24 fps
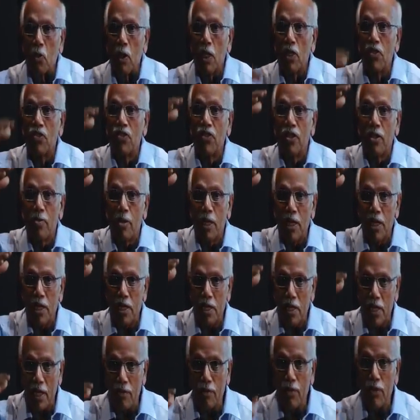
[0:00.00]

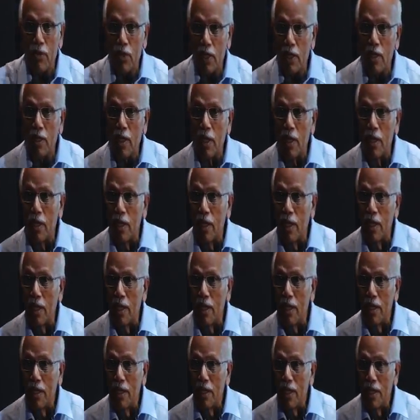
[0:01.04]
cholesterol. Have you seen that drug?